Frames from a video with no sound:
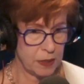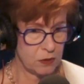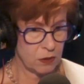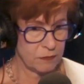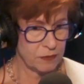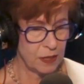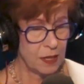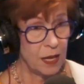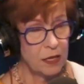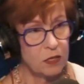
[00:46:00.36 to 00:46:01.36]
off.
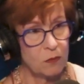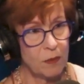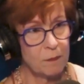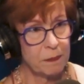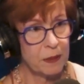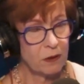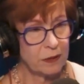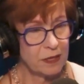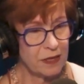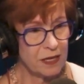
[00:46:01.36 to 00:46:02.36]
You know, but on
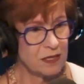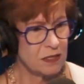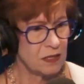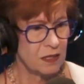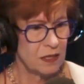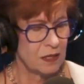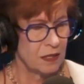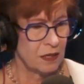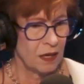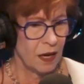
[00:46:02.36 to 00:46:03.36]
the other hand,
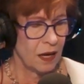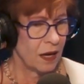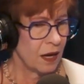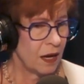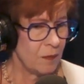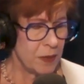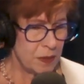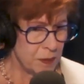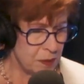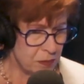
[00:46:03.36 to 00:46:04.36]
how many
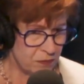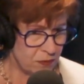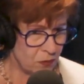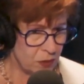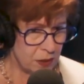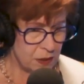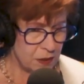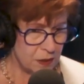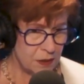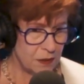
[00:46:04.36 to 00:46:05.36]
people voted?
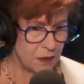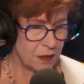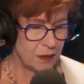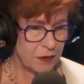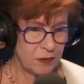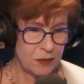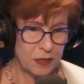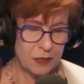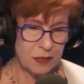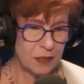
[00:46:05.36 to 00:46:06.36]
I, it
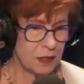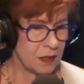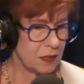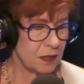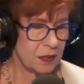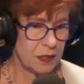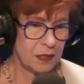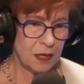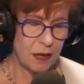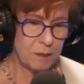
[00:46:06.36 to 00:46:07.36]
won by sixty votes.
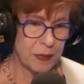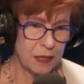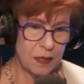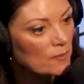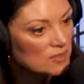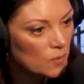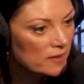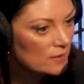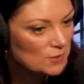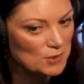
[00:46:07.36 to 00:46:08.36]
Yeah, and it, I one
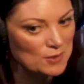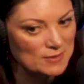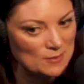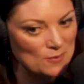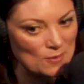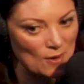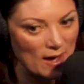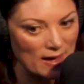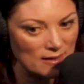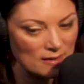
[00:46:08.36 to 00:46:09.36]
of the jerks who
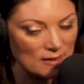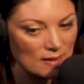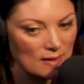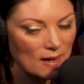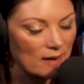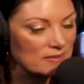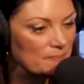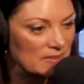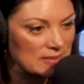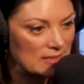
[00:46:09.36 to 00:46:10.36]
thought I was
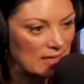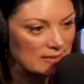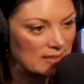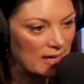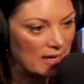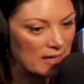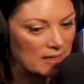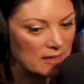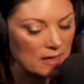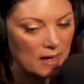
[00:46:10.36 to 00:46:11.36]
busy that
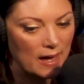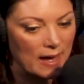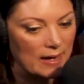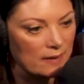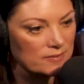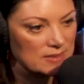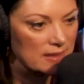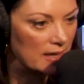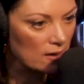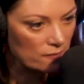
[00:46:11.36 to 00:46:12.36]
day. And I was
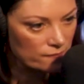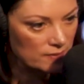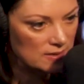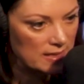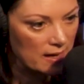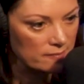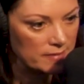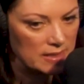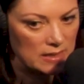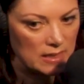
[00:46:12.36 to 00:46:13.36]
there for the town
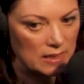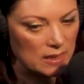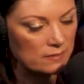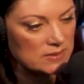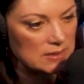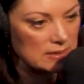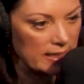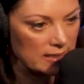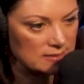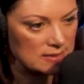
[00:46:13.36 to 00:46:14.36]
meeting. It was a
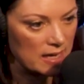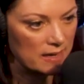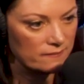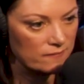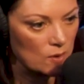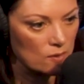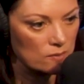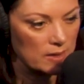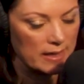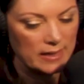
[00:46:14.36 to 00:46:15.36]
landslide
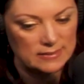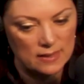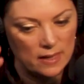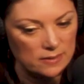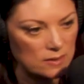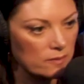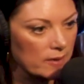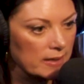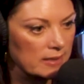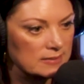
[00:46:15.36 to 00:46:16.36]
vote. And I thought, you know
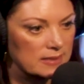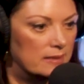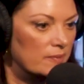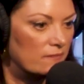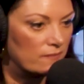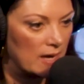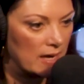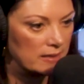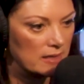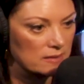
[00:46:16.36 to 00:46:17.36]
what? It's going to be
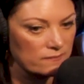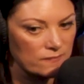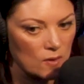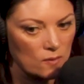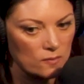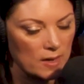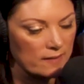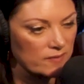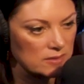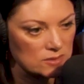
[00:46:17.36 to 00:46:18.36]
fine at the vote.
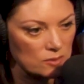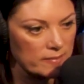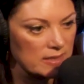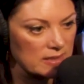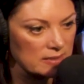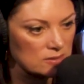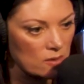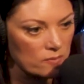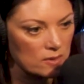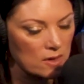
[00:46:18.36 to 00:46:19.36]
I've got so many things
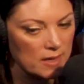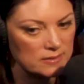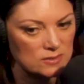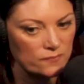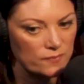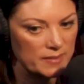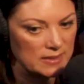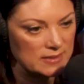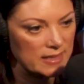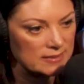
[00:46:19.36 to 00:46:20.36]
going on. So for me
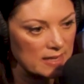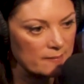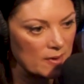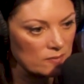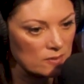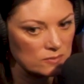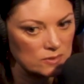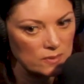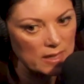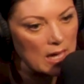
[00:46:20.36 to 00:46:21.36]
to take time out and go
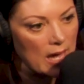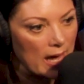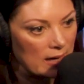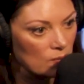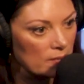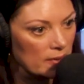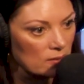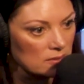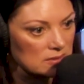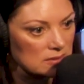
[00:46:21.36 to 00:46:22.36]
do it, and it won by
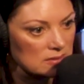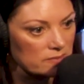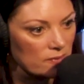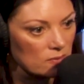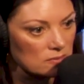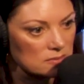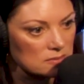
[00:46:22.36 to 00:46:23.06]
only 60 votes. Yeah.